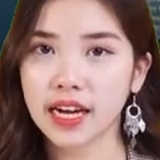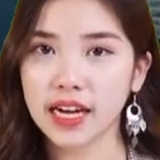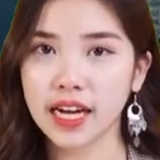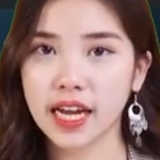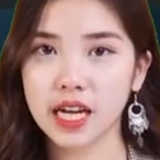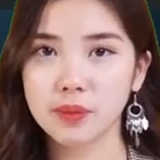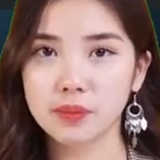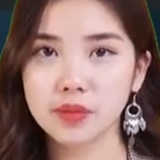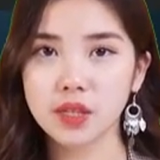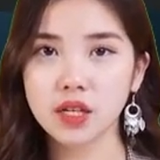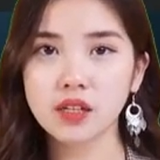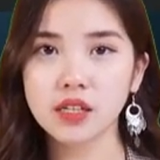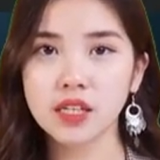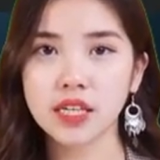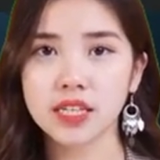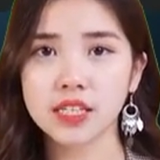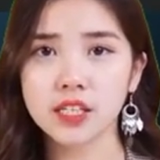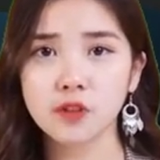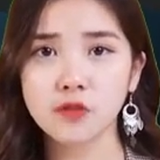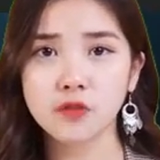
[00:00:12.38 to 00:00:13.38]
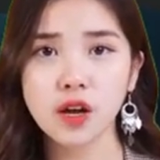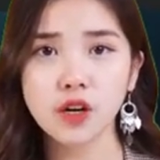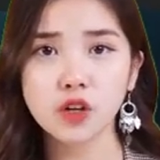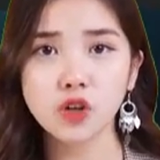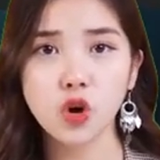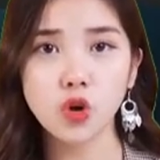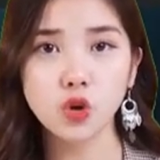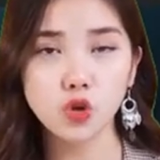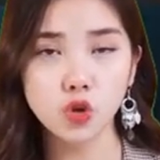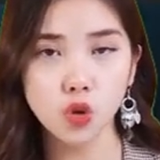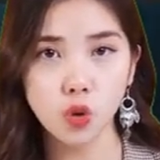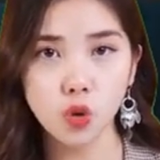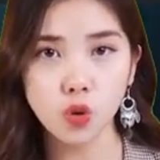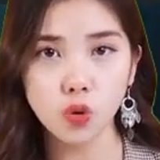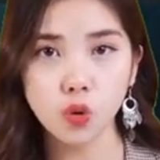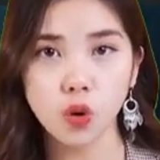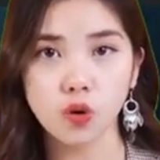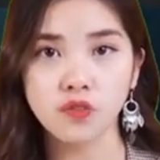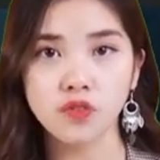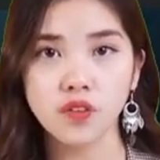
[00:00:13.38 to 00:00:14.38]
Oh, this is awful.
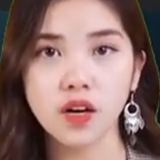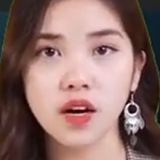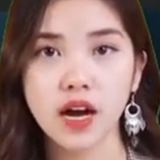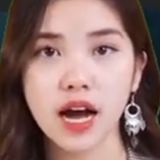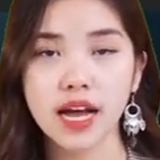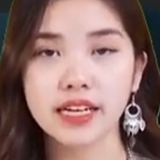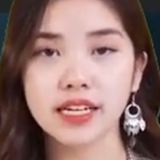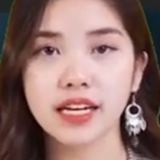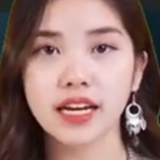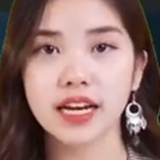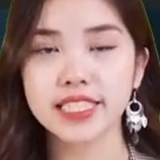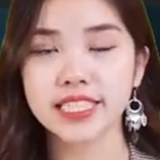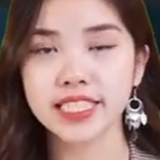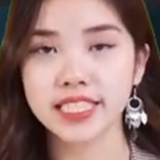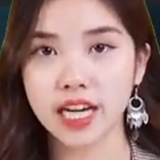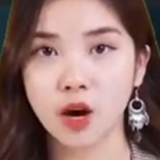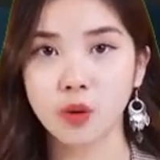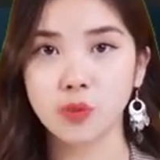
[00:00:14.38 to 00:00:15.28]
Bravo, sir.